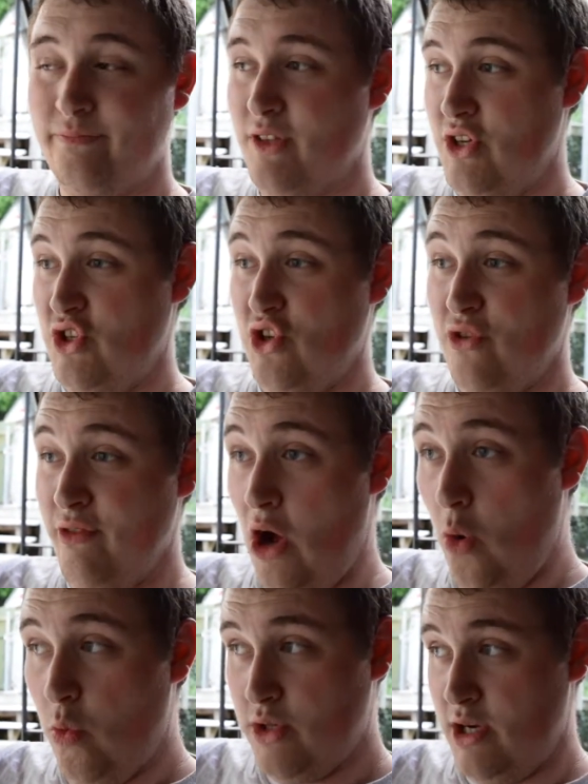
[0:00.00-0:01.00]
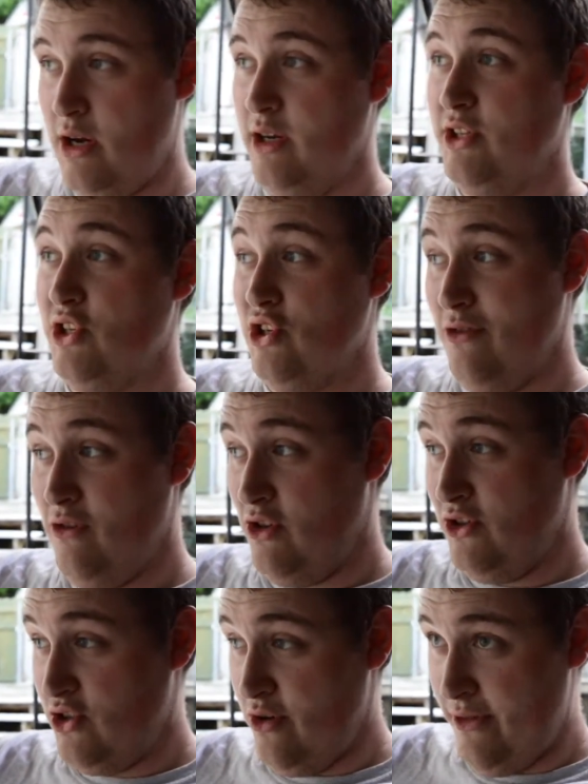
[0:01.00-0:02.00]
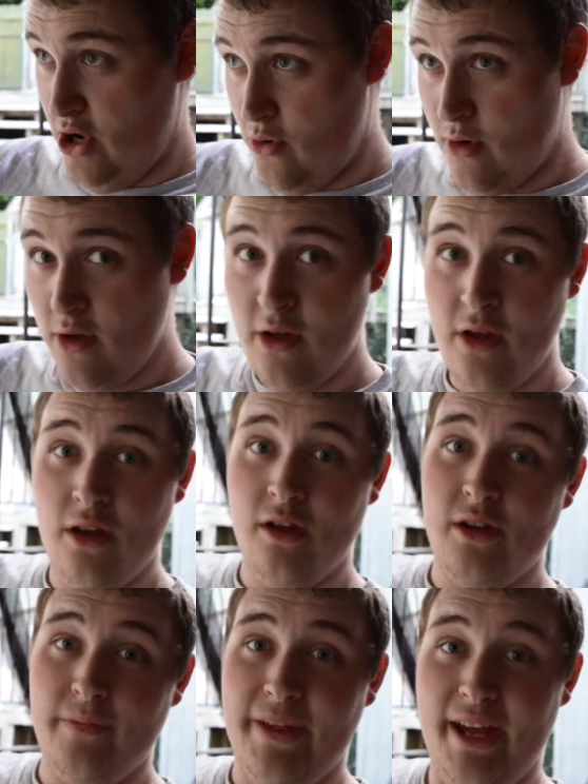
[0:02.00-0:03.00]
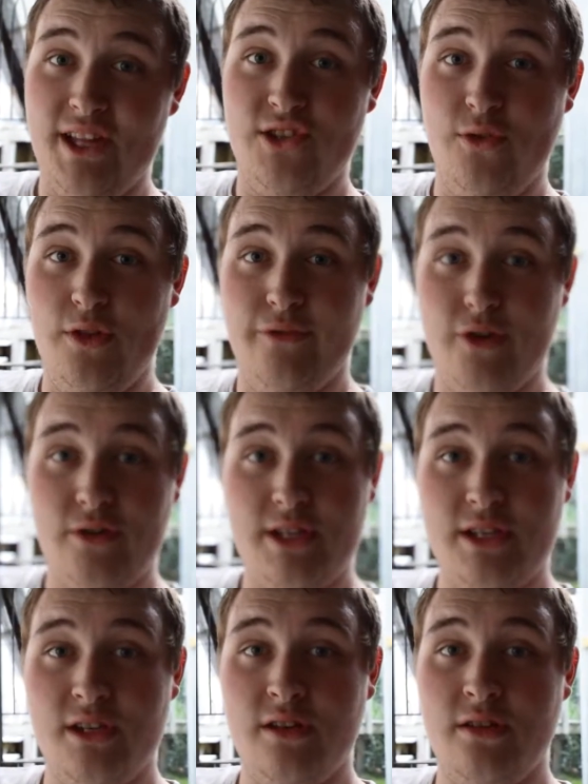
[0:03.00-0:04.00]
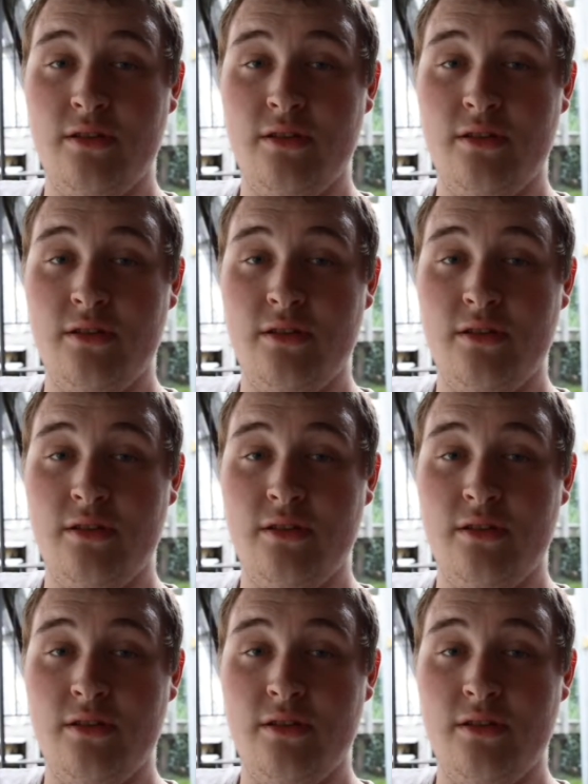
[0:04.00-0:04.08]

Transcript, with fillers: The servo, sorry, not the server, the servo that's doing the focus.